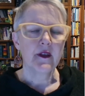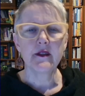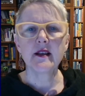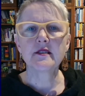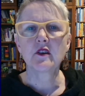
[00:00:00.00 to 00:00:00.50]

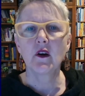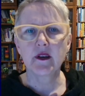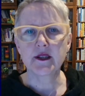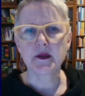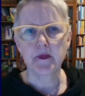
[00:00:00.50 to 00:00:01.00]
then there's
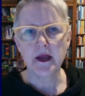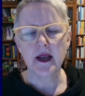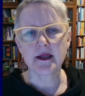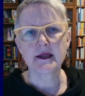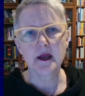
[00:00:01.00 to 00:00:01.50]
going to be
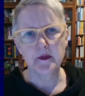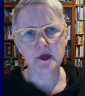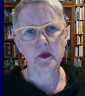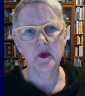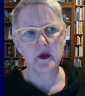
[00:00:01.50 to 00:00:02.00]
a
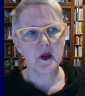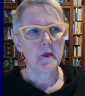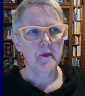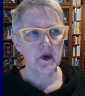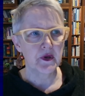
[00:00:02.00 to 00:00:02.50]
subsequent
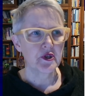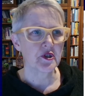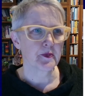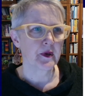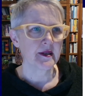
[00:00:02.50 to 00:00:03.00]

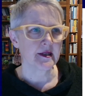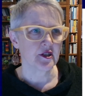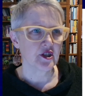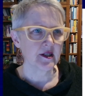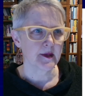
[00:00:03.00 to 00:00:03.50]
purchase price
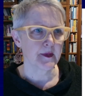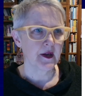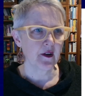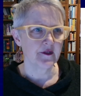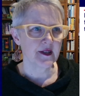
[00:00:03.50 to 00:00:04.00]

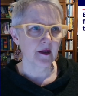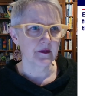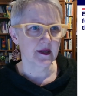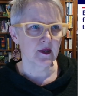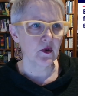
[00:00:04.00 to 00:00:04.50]
adjustment of
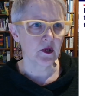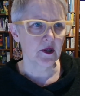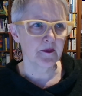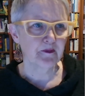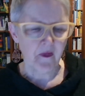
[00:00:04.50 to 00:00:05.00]
some
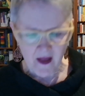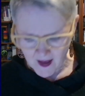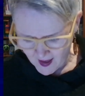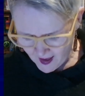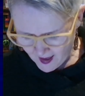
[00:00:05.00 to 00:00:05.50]
sort.
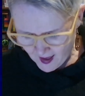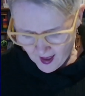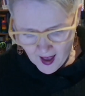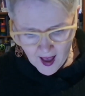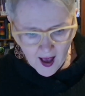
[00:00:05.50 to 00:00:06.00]

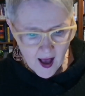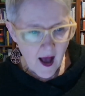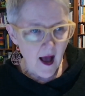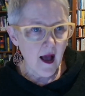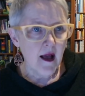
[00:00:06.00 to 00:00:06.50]

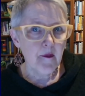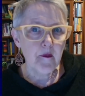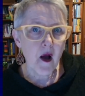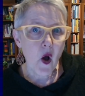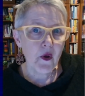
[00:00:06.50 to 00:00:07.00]

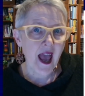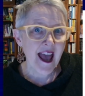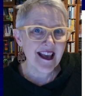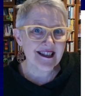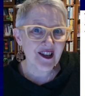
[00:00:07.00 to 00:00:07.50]
Um,
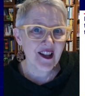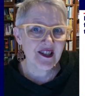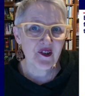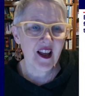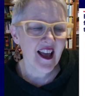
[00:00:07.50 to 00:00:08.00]
okay, so
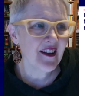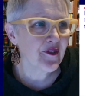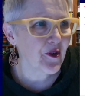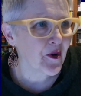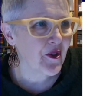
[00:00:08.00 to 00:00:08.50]
that's all I had
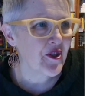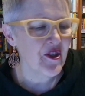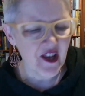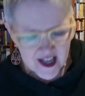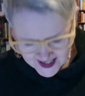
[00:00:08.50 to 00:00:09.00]
for
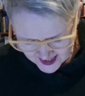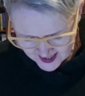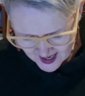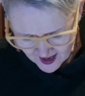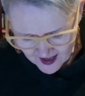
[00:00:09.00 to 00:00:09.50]

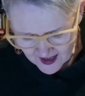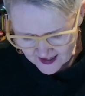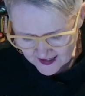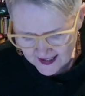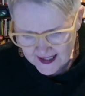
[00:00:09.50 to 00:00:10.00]
this
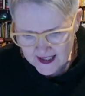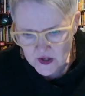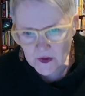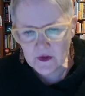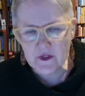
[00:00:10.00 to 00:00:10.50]
uh, little